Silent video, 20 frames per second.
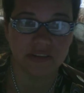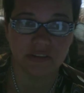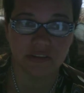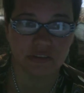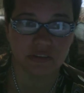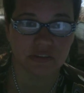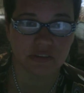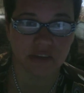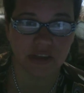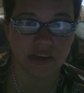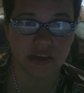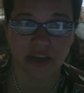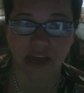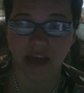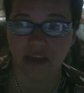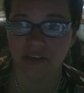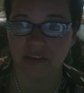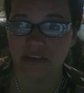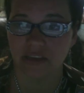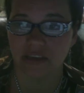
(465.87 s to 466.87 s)
and just let it
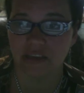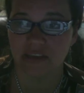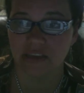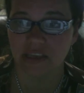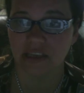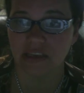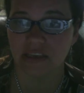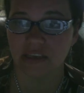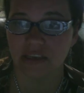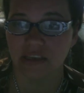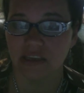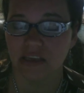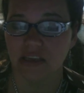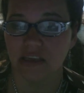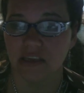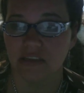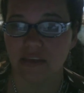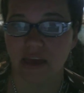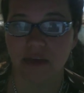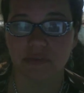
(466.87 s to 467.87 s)
out. And I need
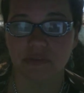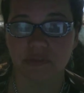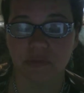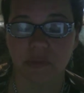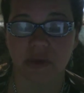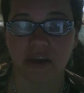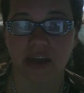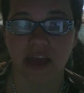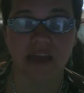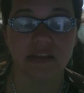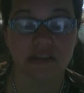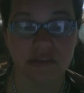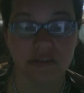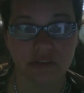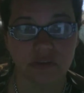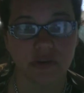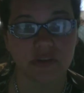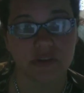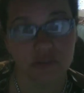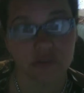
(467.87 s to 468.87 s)
to have some kind of outlet,
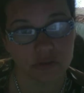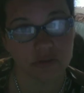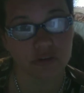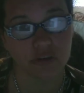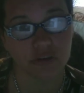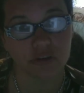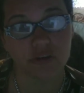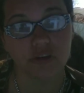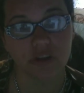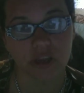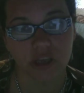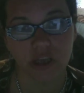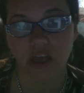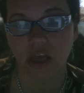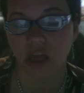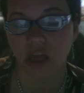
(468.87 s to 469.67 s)
so I'd start journaling